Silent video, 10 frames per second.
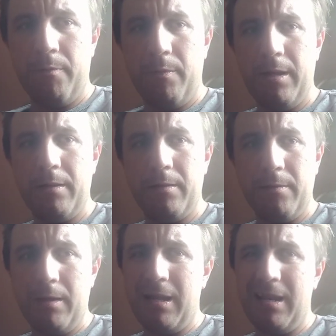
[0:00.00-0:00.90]
went
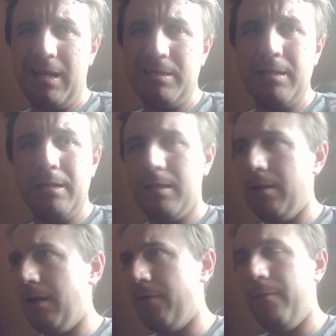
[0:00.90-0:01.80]
at Leicester,
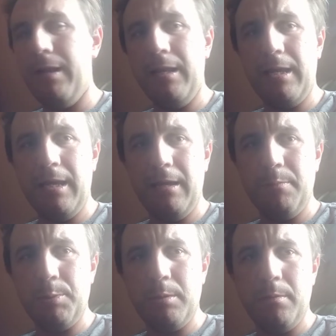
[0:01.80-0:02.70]
didn't have many
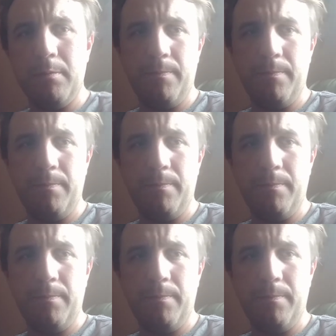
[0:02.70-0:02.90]
games,